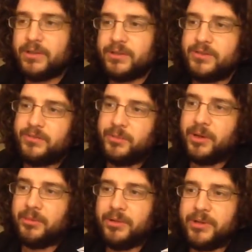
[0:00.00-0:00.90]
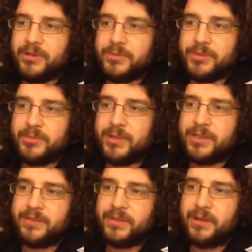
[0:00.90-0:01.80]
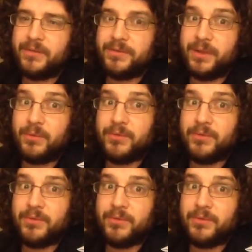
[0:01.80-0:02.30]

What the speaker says: just from my own personal perspective, how I've dealt